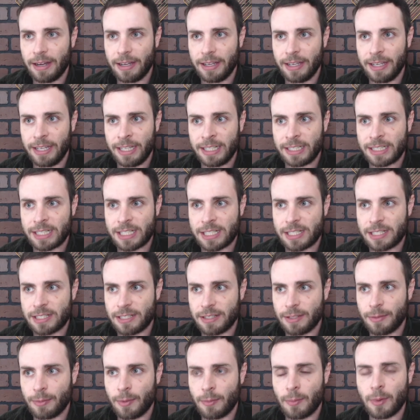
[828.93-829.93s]

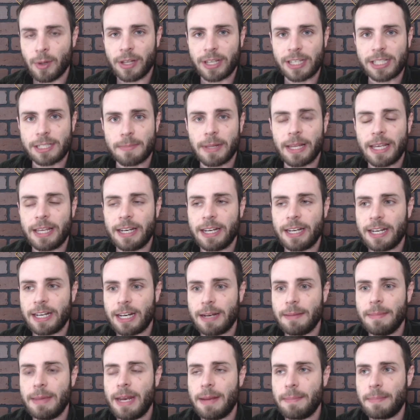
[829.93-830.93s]
we'll explain it in
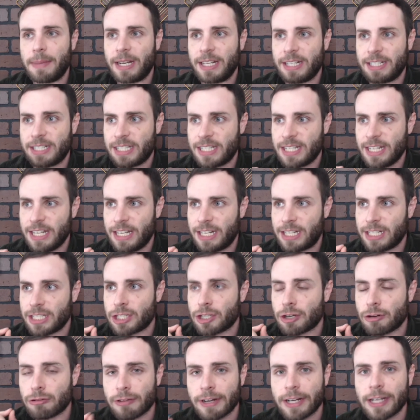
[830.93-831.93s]
a minute. But it is
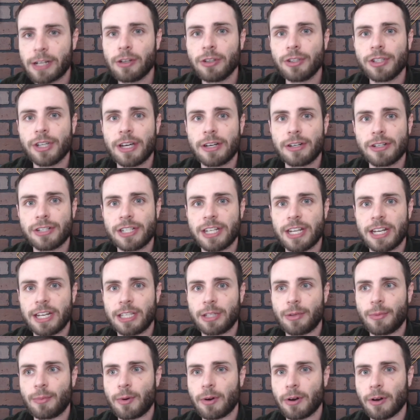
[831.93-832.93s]
critical to understanding
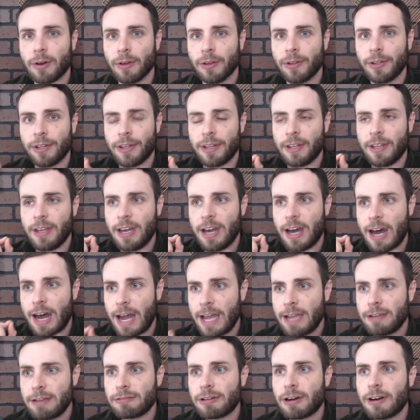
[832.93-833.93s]
the world.
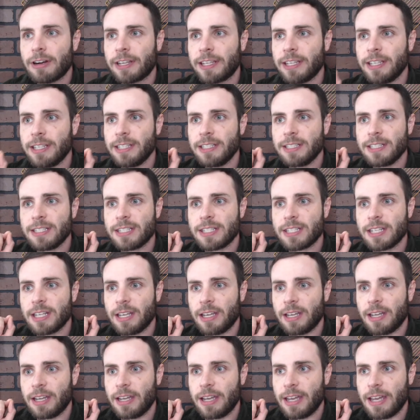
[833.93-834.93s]
Hierarchies
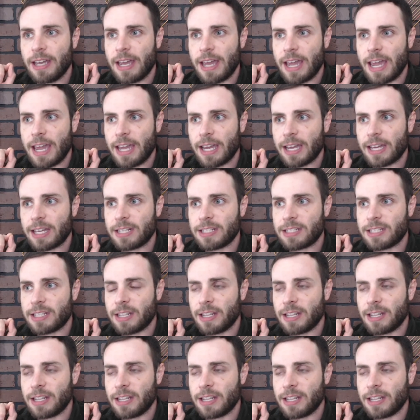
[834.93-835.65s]
are